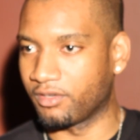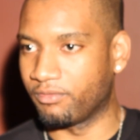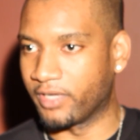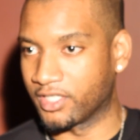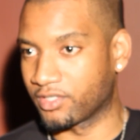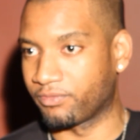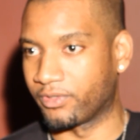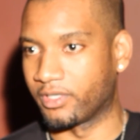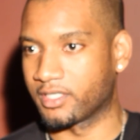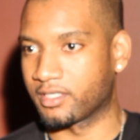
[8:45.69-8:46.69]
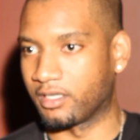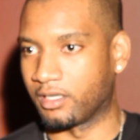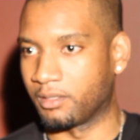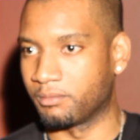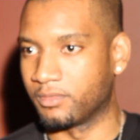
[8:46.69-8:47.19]
good venture for us.
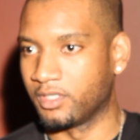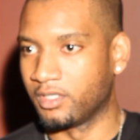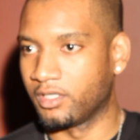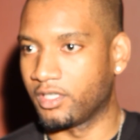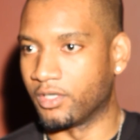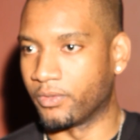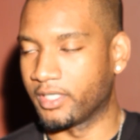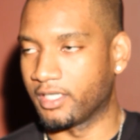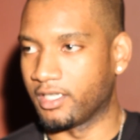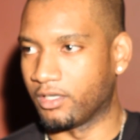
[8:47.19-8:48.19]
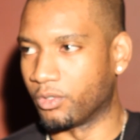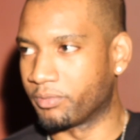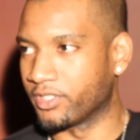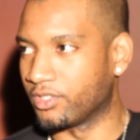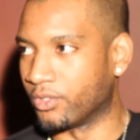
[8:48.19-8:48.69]
Um, you know, it, it, it,
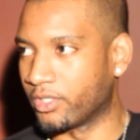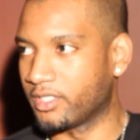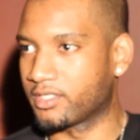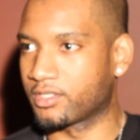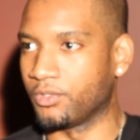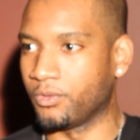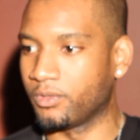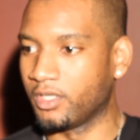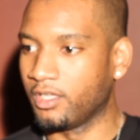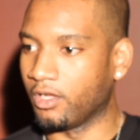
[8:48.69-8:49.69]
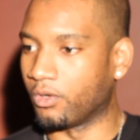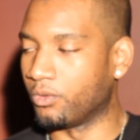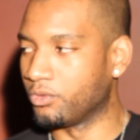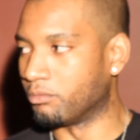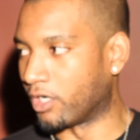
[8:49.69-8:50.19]
opened the doors to a
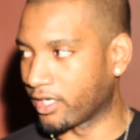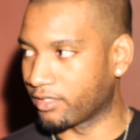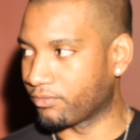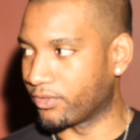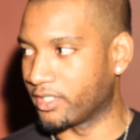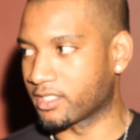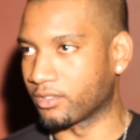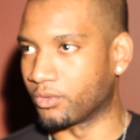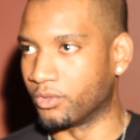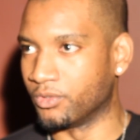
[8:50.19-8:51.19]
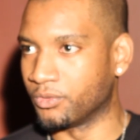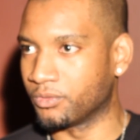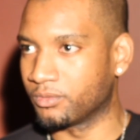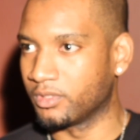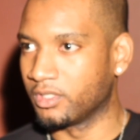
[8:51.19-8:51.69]
whole new market for us, a whole
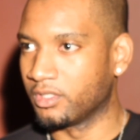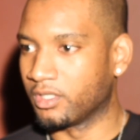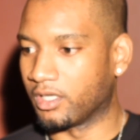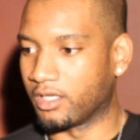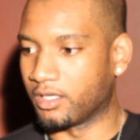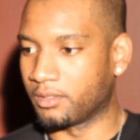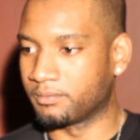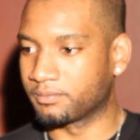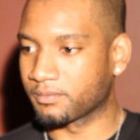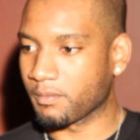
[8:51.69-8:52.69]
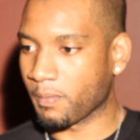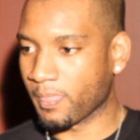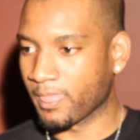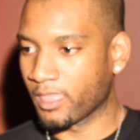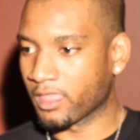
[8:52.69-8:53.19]
new, um,
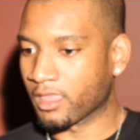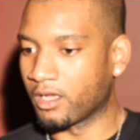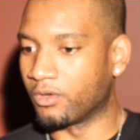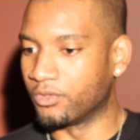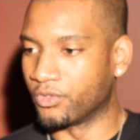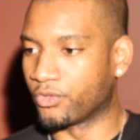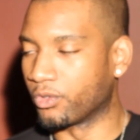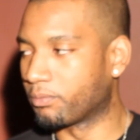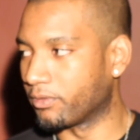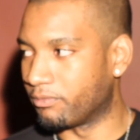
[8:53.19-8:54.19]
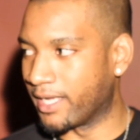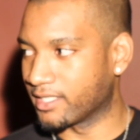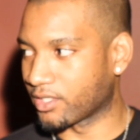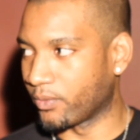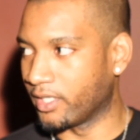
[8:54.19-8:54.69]
a whole new group of
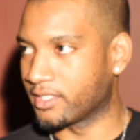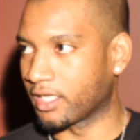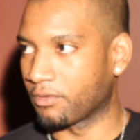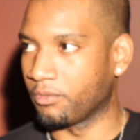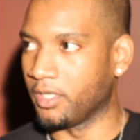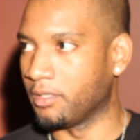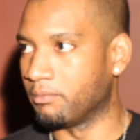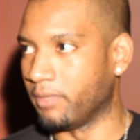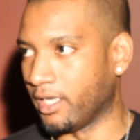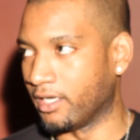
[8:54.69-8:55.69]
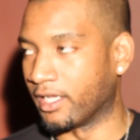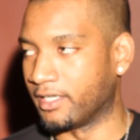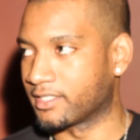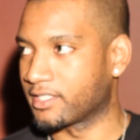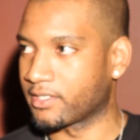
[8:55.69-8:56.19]
masqueraders that we may not
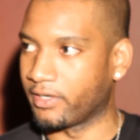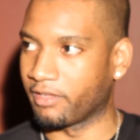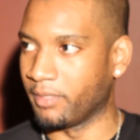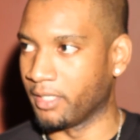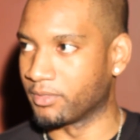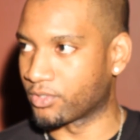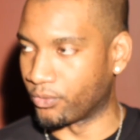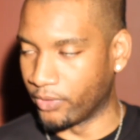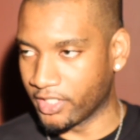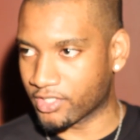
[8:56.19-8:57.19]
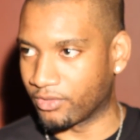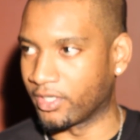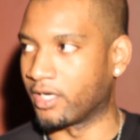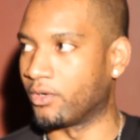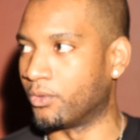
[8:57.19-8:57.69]
necessarily have been able to reach
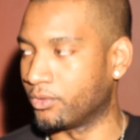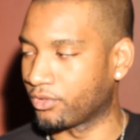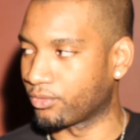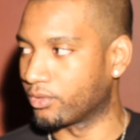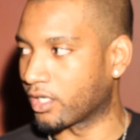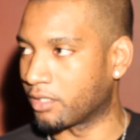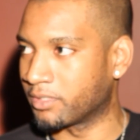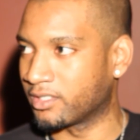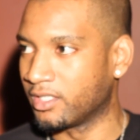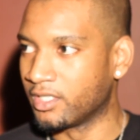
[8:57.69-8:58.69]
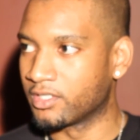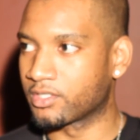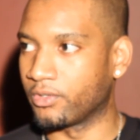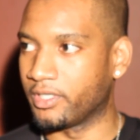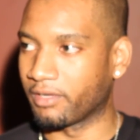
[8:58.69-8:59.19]
on our own through Karma.
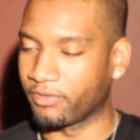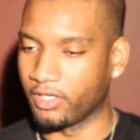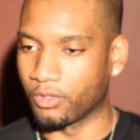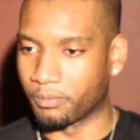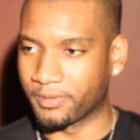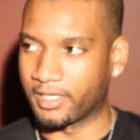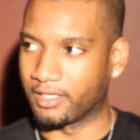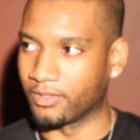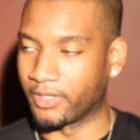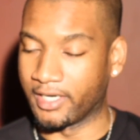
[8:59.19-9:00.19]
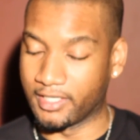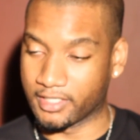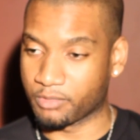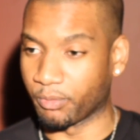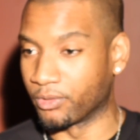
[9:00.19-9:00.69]
So it definitely opened that door and it
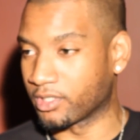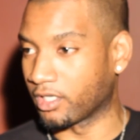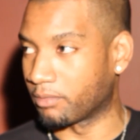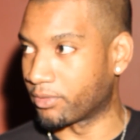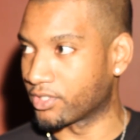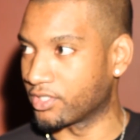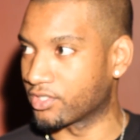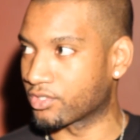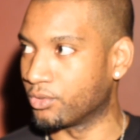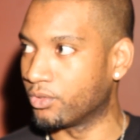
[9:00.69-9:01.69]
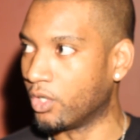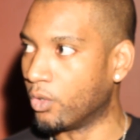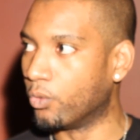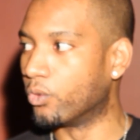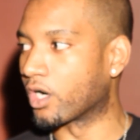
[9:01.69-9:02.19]
exposed a lot of persons to
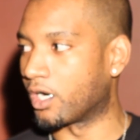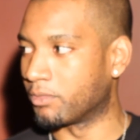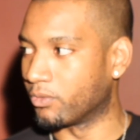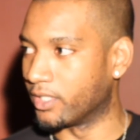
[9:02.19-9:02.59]
who Karma